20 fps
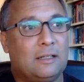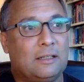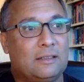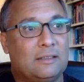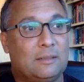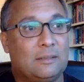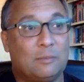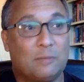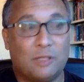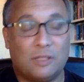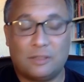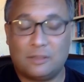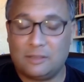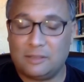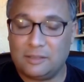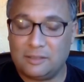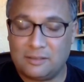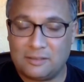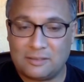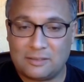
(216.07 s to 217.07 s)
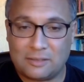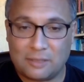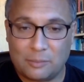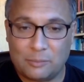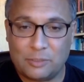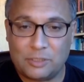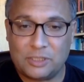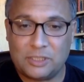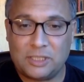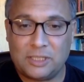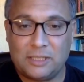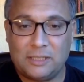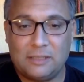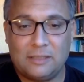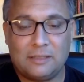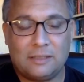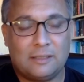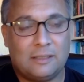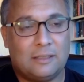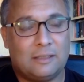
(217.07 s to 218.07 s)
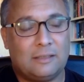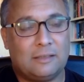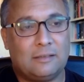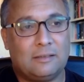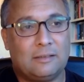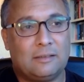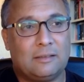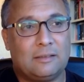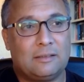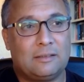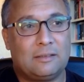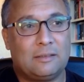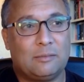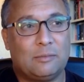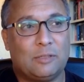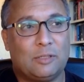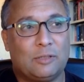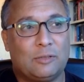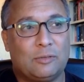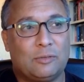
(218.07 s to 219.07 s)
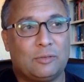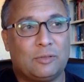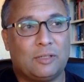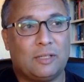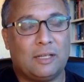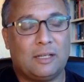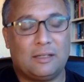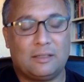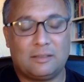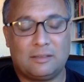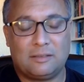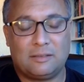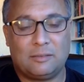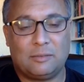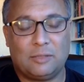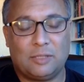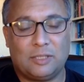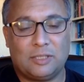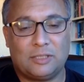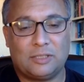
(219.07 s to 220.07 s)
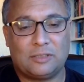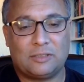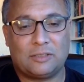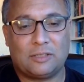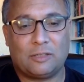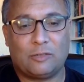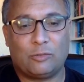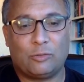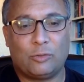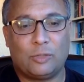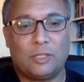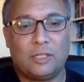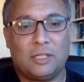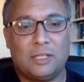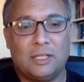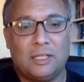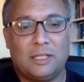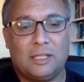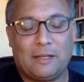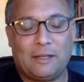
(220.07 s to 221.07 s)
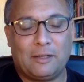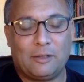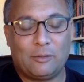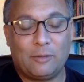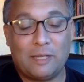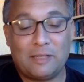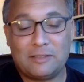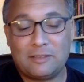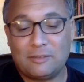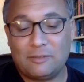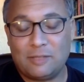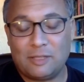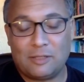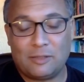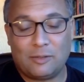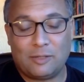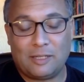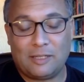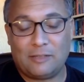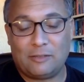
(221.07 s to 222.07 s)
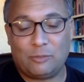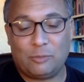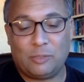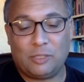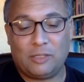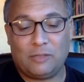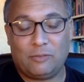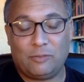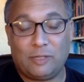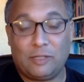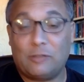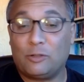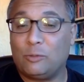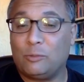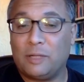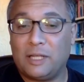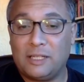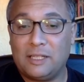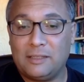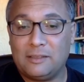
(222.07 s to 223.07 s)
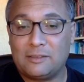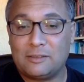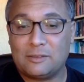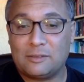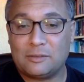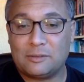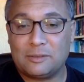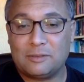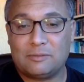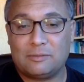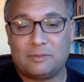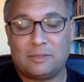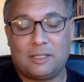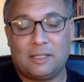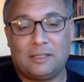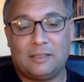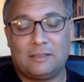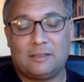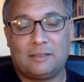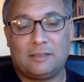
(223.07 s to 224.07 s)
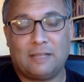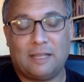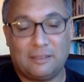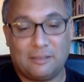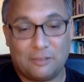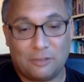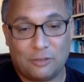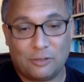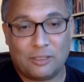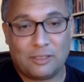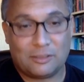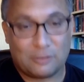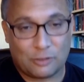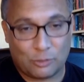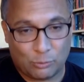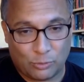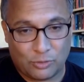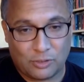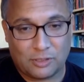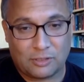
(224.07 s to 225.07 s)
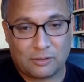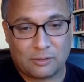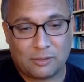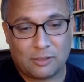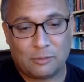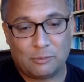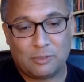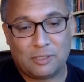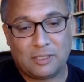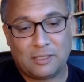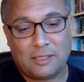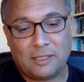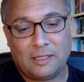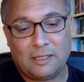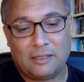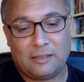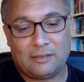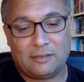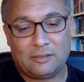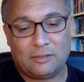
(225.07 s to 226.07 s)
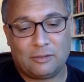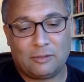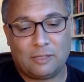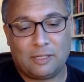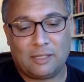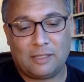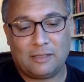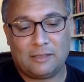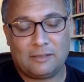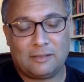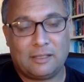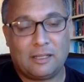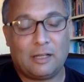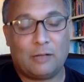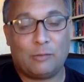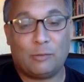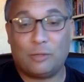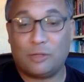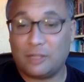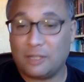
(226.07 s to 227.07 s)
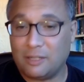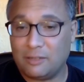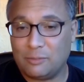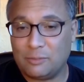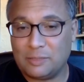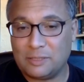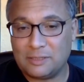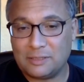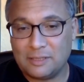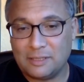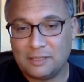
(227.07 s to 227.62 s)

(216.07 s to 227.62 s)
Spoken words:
Similarly, Schlumberger, similar for their simulation software. The rest of it, though, has been federal money, so NSERC has supported quite a bit, and so has the Alberta government.